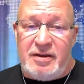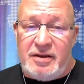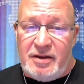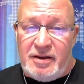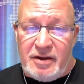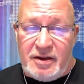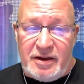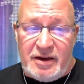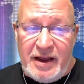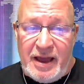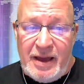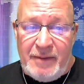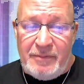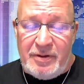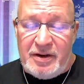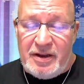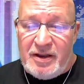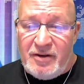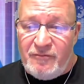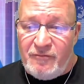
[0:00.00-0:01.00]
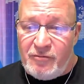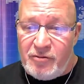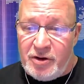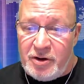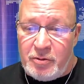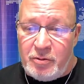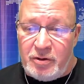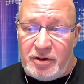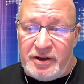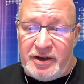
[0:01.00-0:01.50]
happen
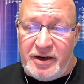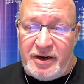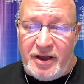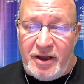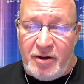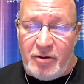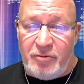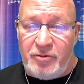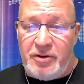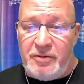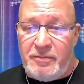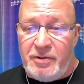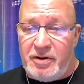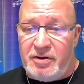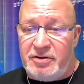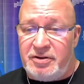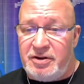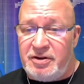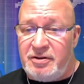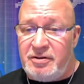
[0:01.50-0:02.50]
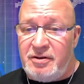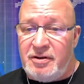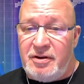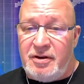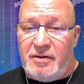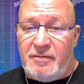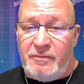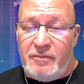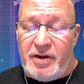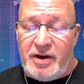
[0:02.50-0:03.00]
infrequently in a healthy person,
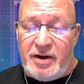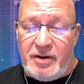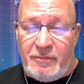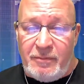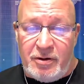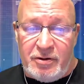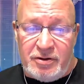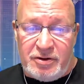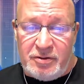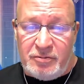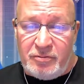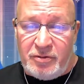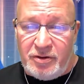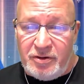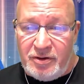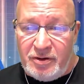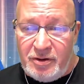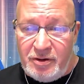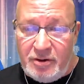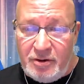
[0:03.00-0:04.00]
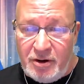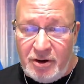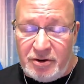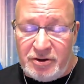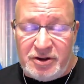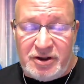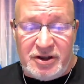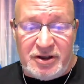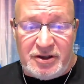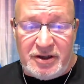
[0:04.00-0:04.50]
but in a person with
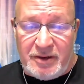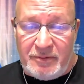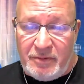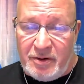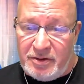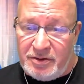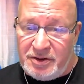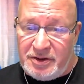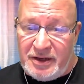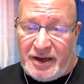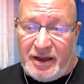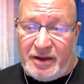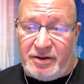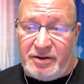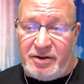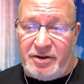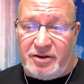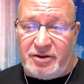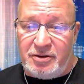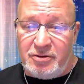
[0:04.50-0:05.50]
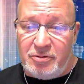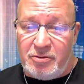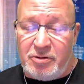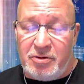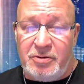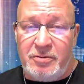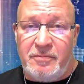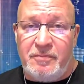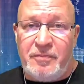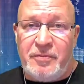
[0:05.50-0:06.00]
narcissistic personality
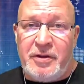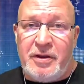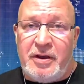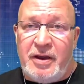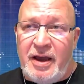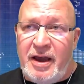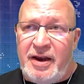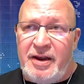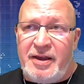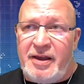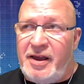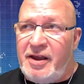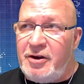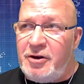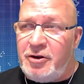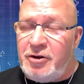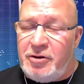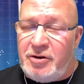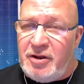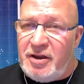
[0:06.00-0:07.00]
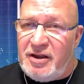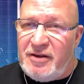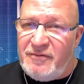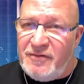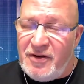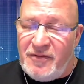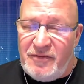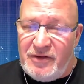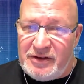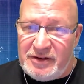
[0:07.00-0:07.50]
disorder. And again, even
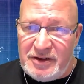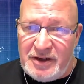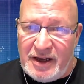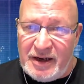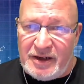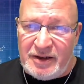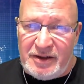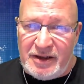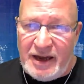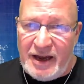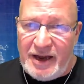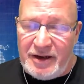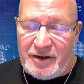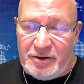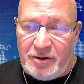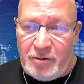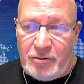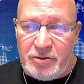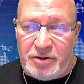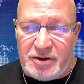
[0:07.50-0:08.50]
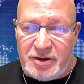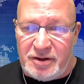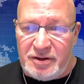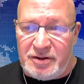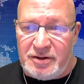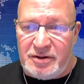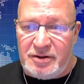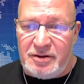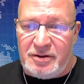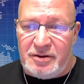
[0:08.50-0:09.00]
if it's not a
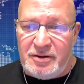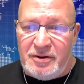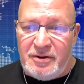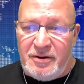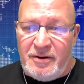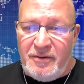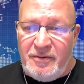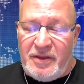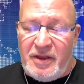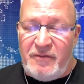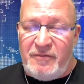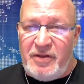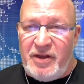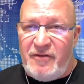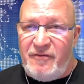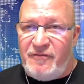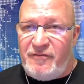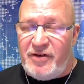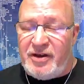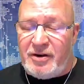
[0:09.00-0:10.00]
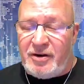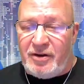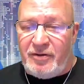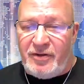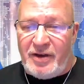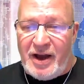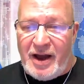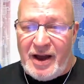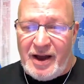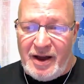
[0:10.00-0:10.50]
diagnosis, if they fit on the
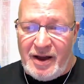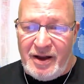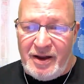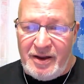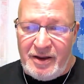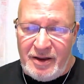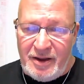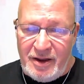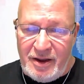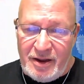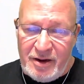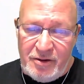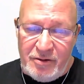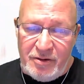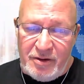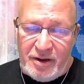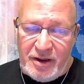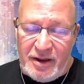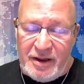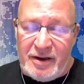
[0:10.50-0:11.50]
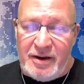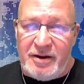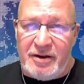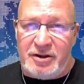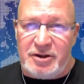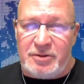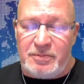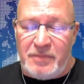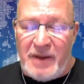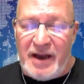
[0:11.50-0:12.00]
high end
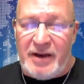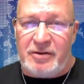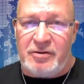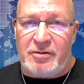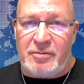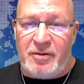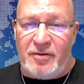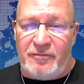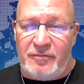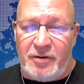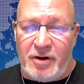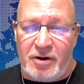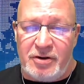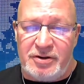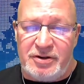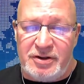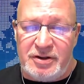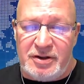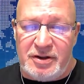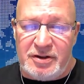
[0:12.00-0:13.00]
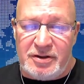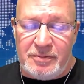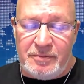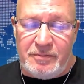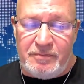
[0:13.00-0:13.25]
spectrum of narcissism,